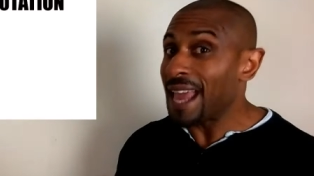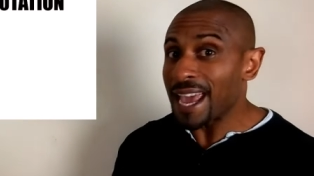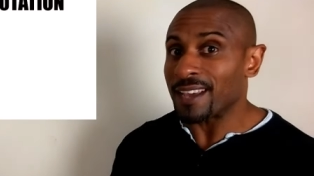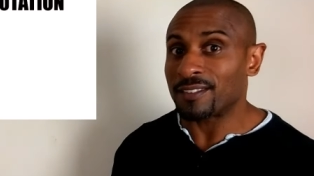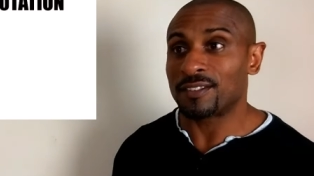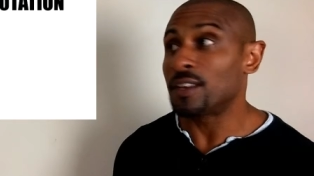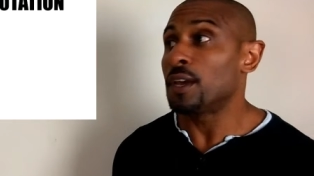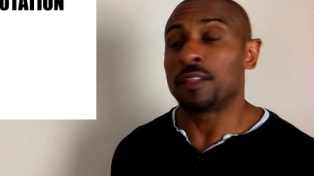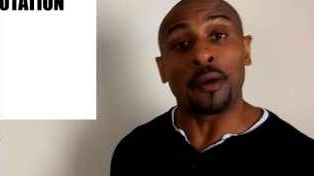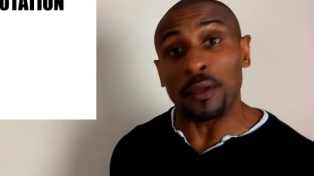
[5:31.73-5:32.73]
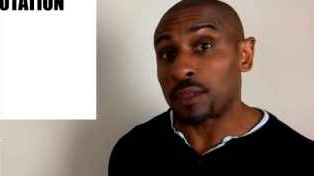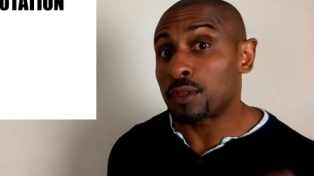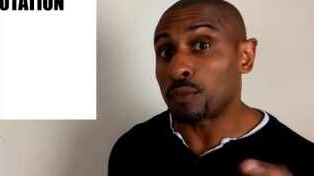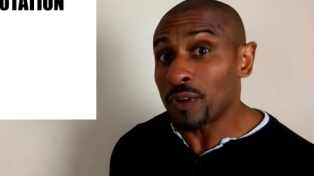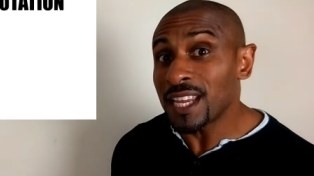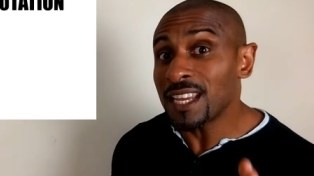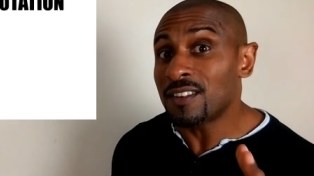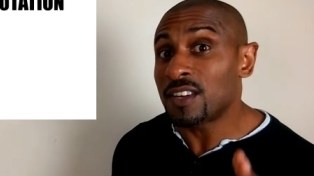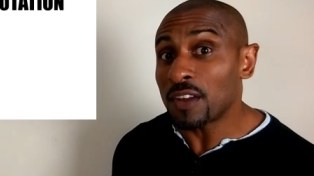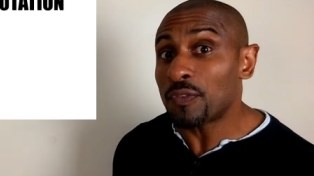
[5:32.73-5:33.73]
Next, there are
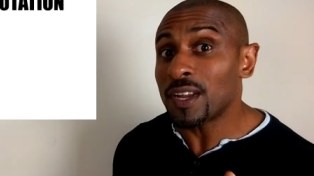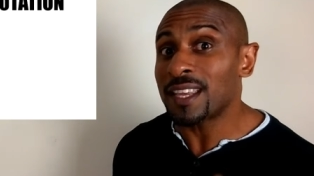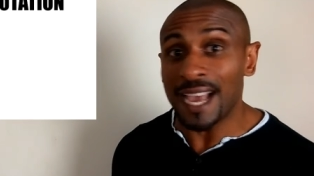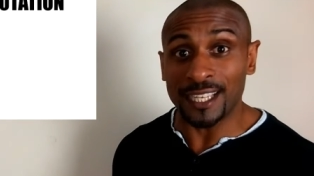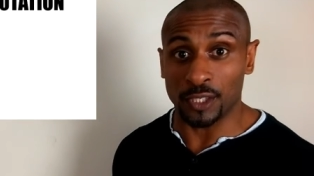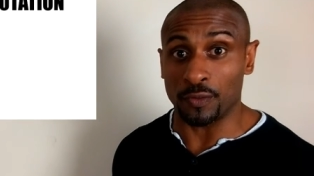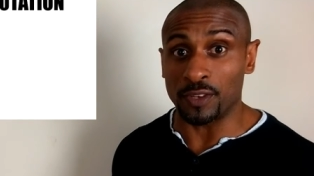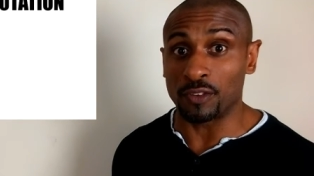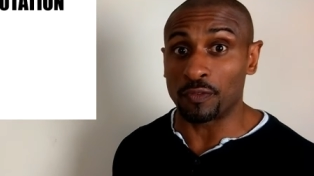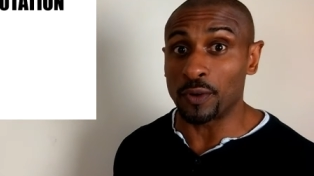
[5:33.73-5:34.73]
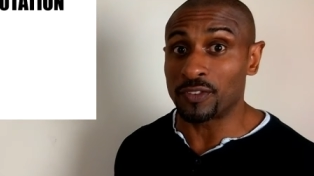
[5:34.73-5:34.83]
three different categories of